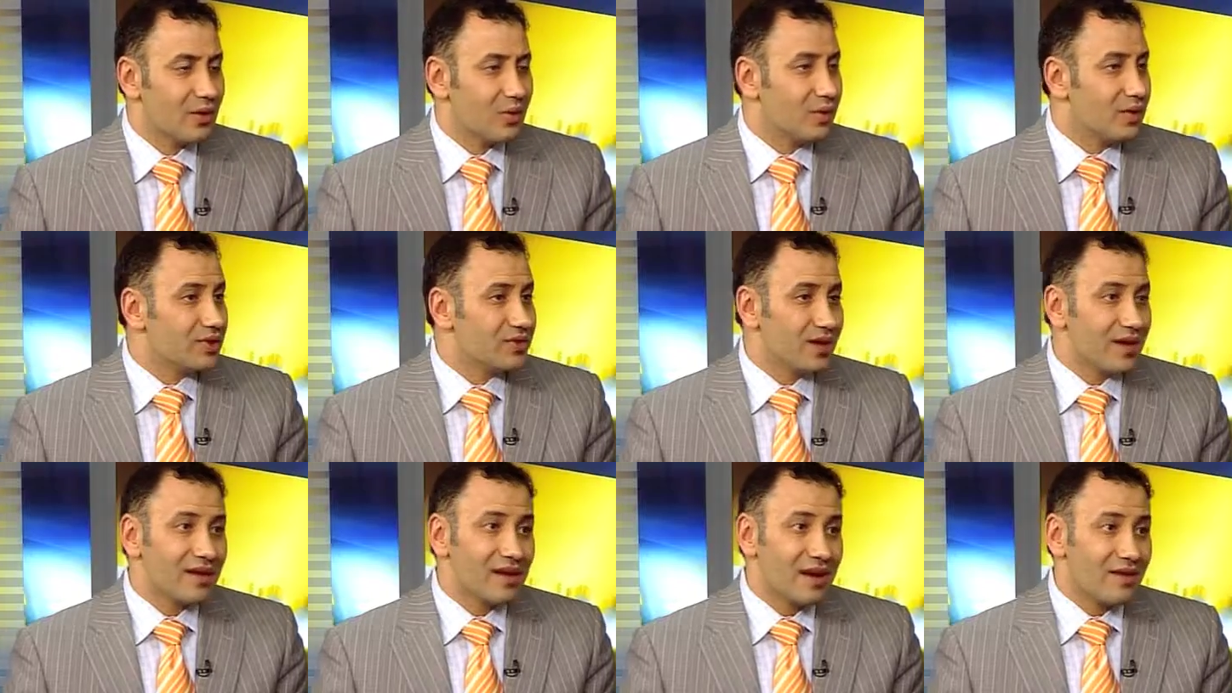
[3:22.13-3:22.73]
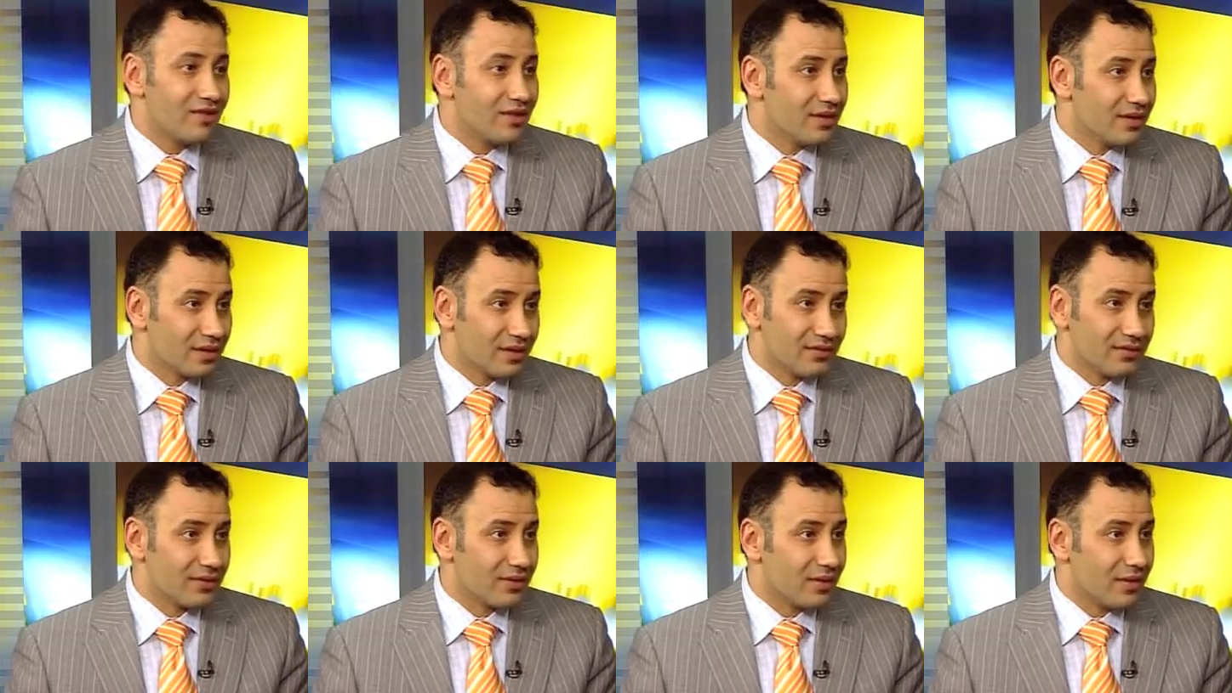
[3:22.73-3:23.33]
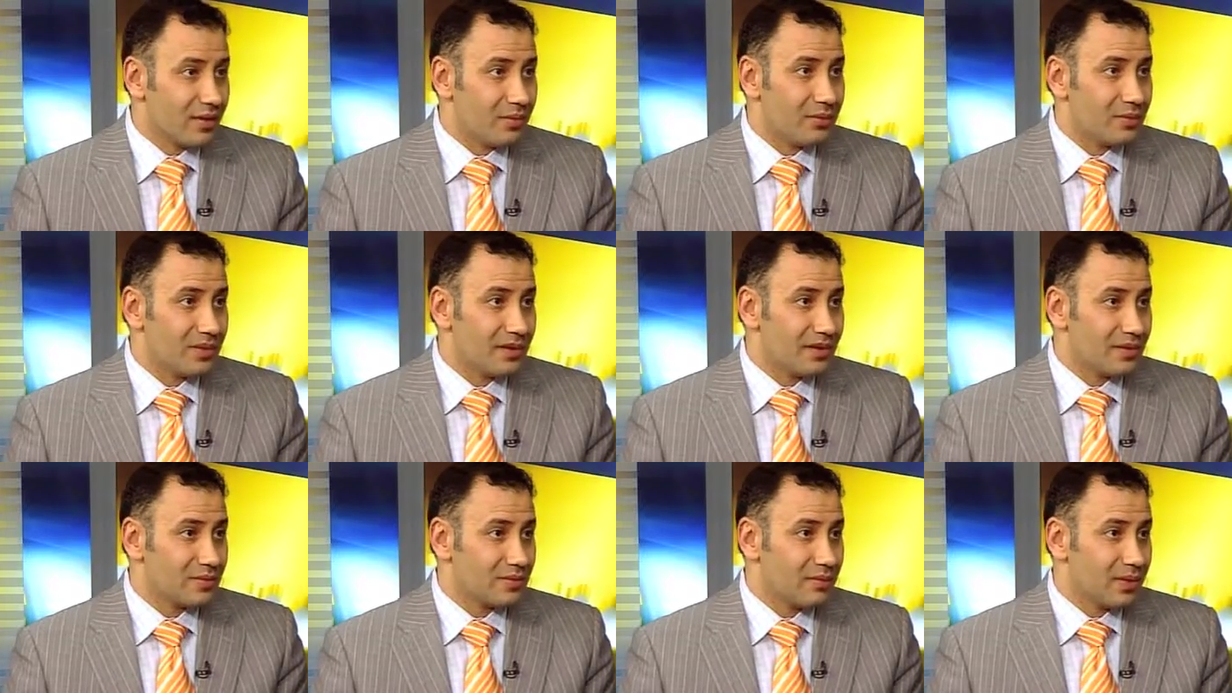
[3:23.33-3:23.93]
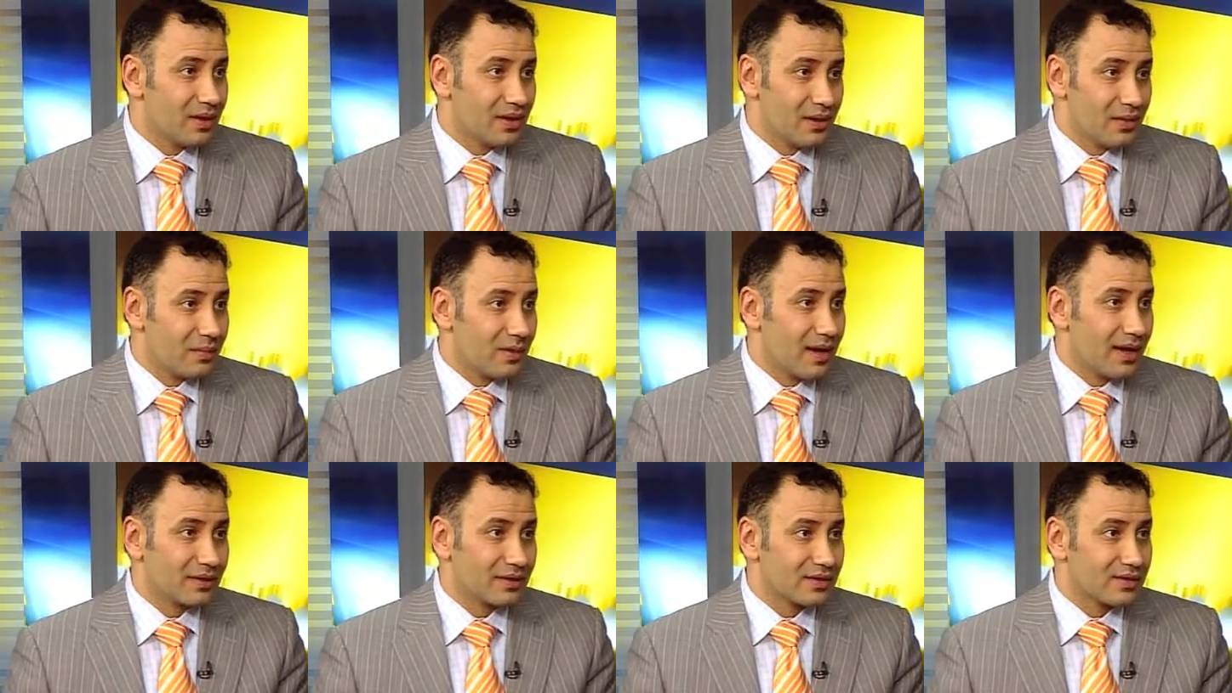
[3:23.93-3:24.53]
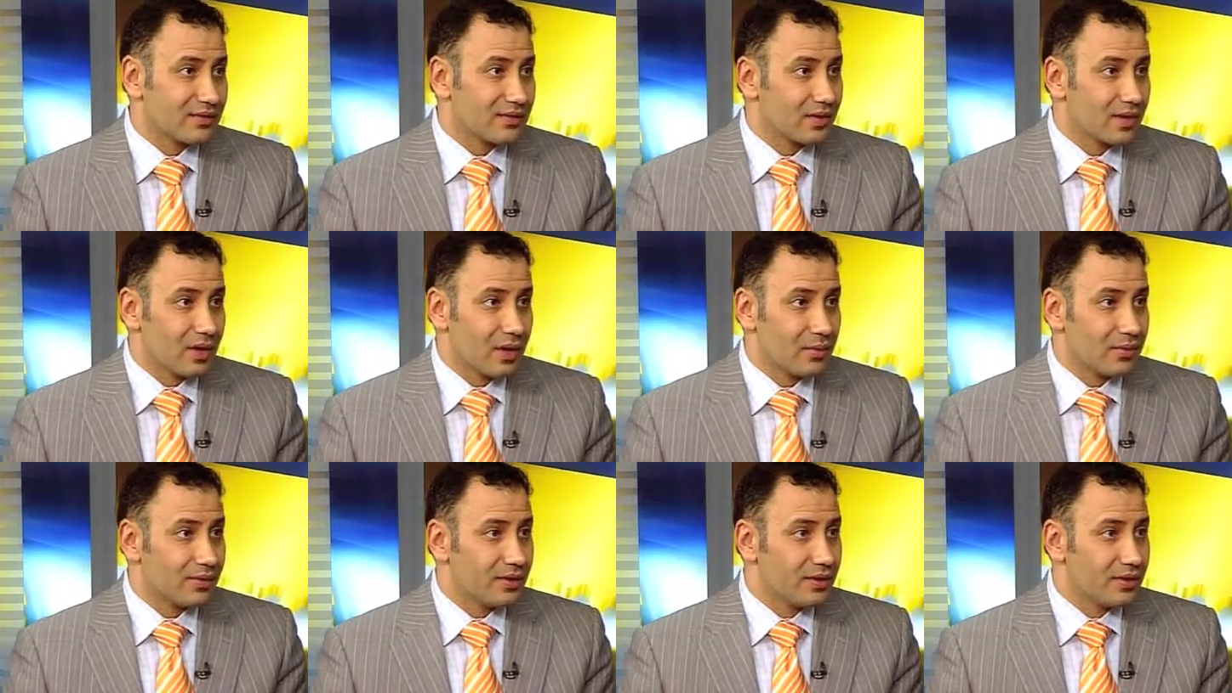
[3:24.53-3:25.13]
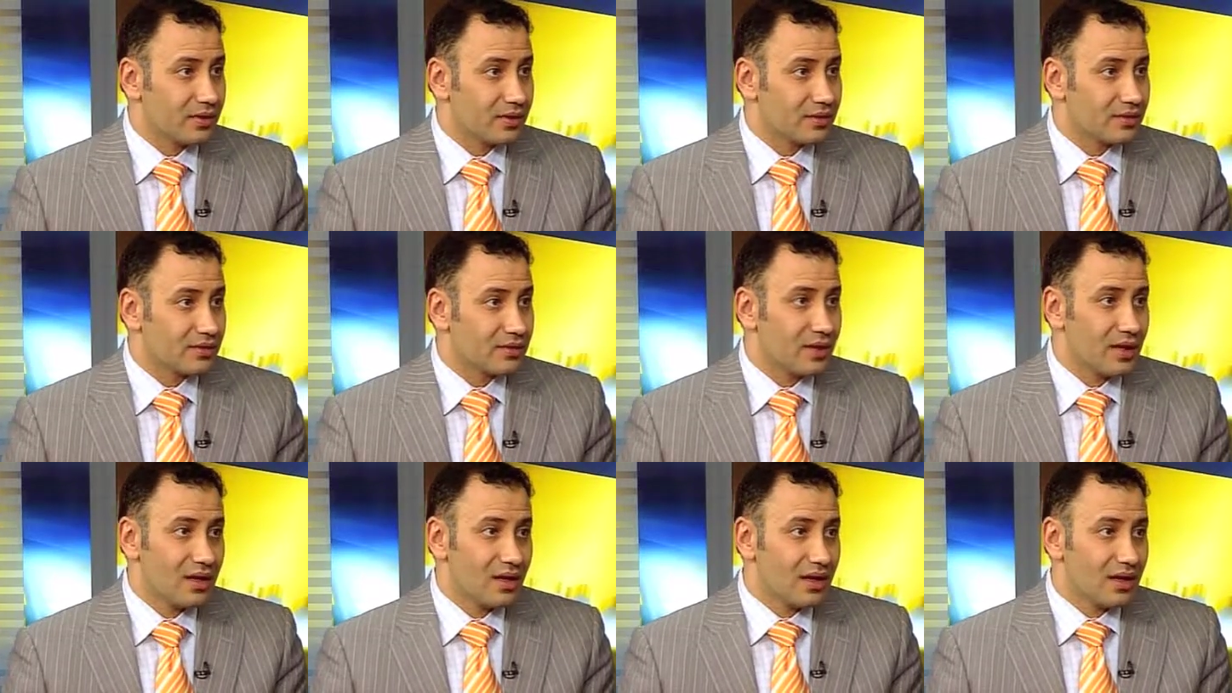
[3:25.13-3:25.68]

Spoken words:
We tried everything for him. He has been in the practice for a couple of years.